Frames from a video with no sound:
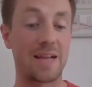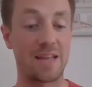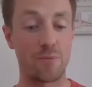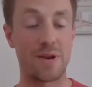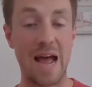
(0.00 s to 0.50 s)
I
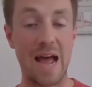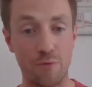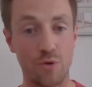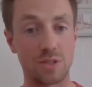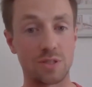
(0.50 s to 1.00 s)
give them an
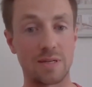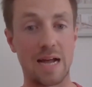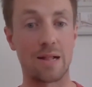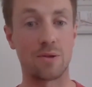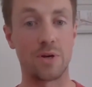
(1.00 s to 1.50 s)
average
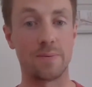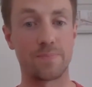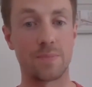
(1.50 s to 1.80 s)
calorie